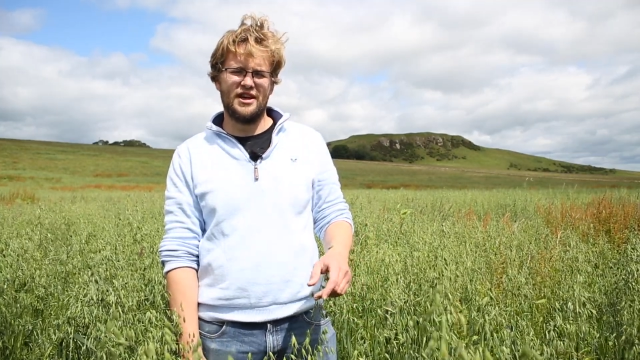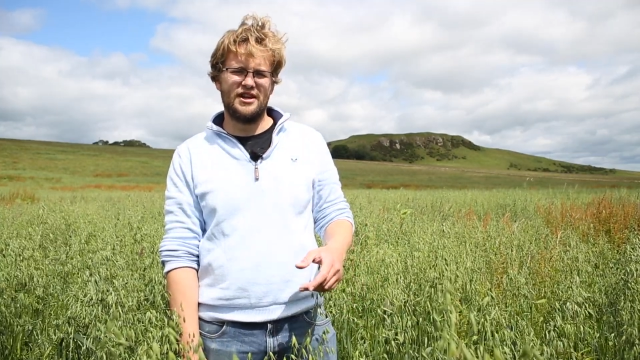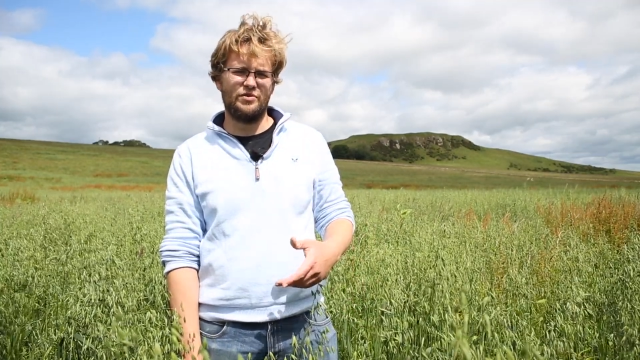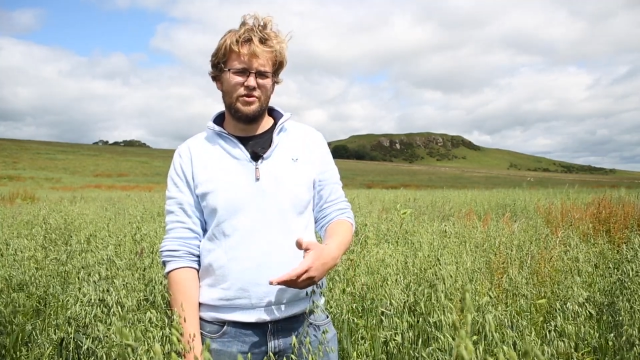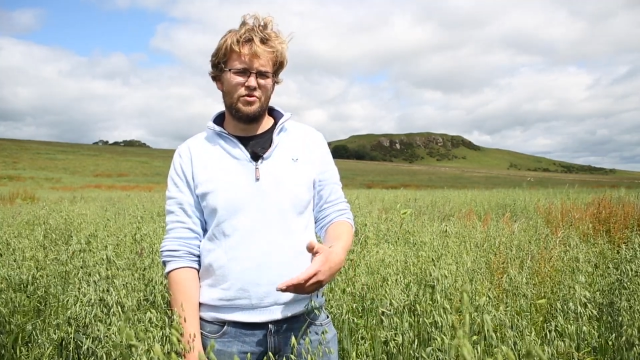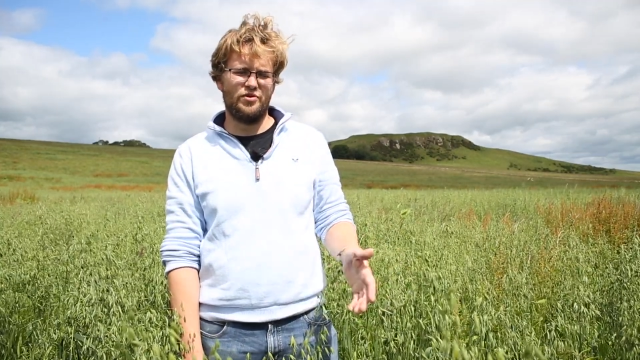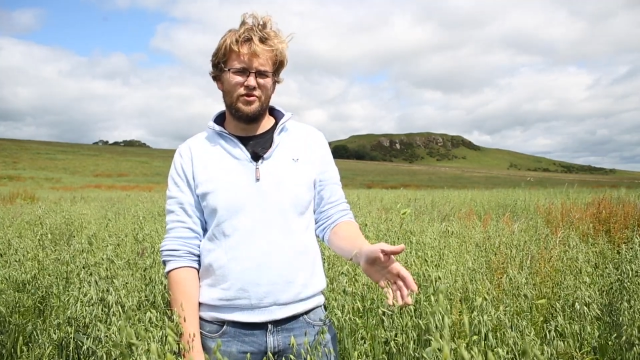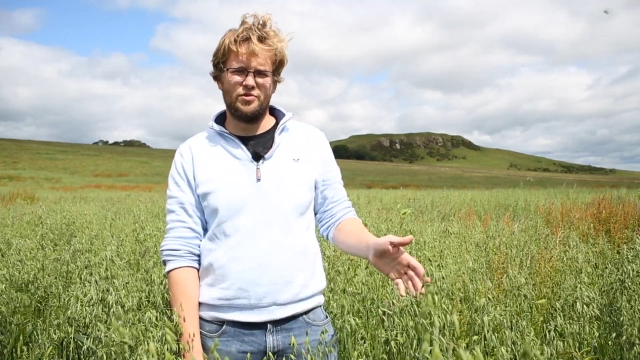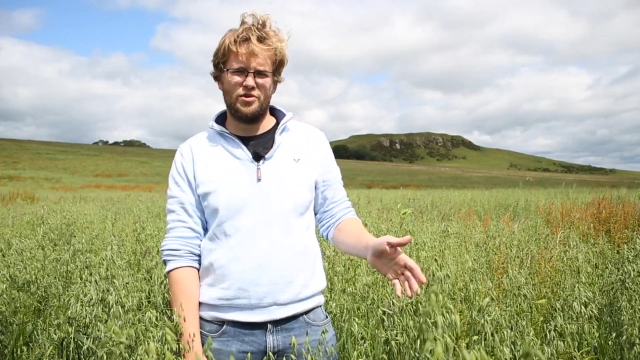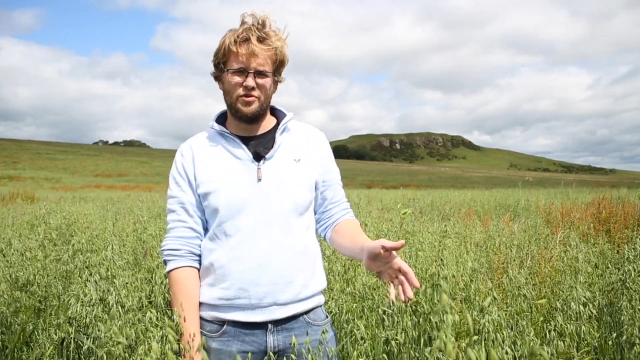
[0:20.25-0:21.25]
and then we
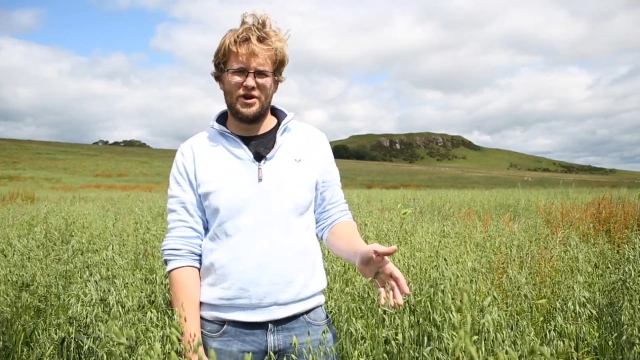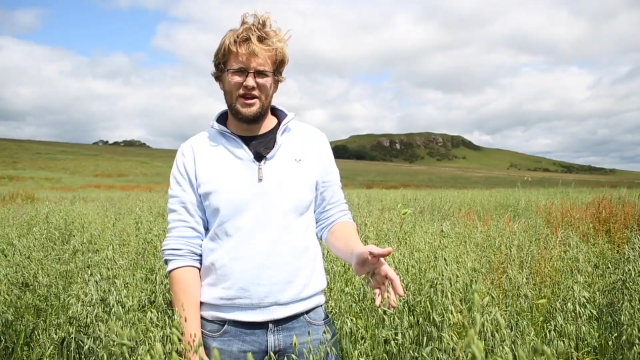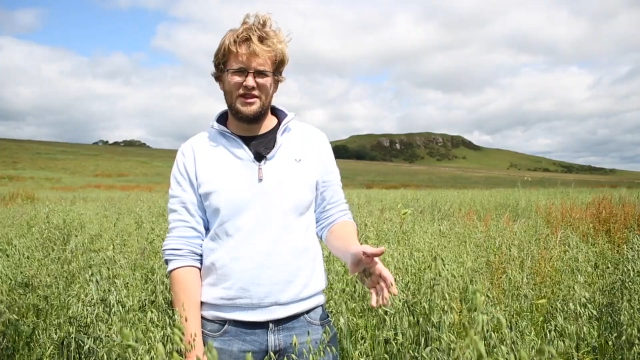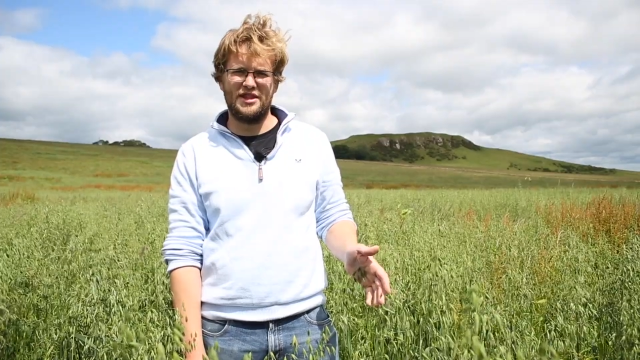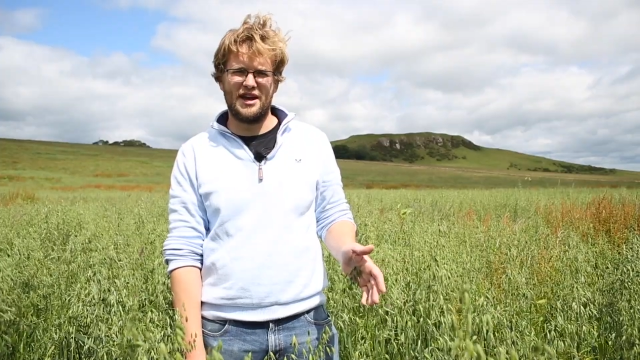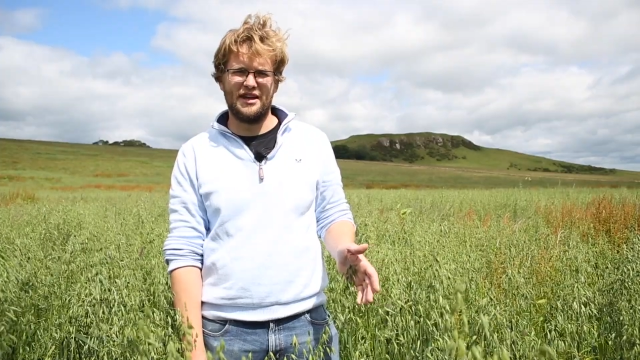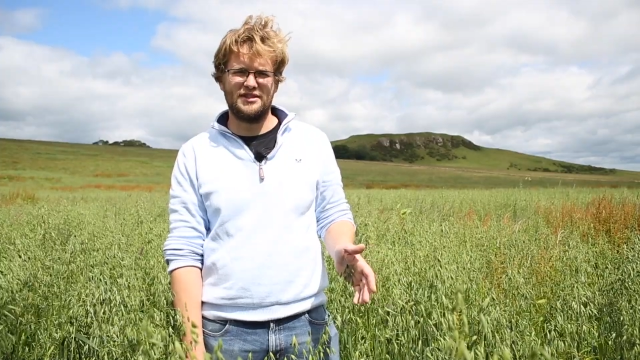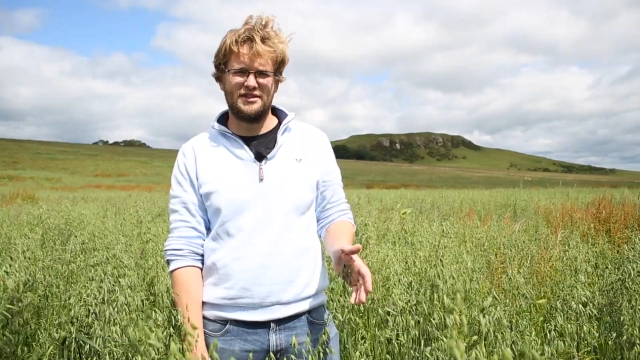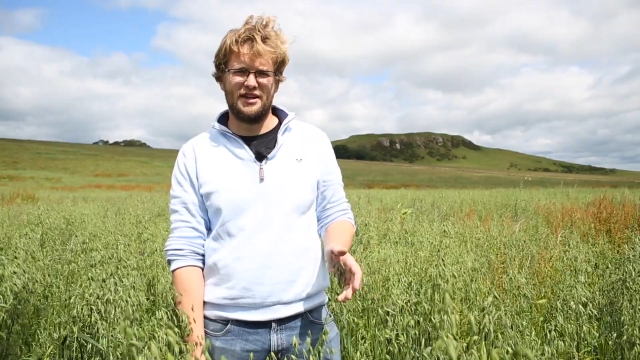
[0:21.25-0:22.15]
moved, moved went in the next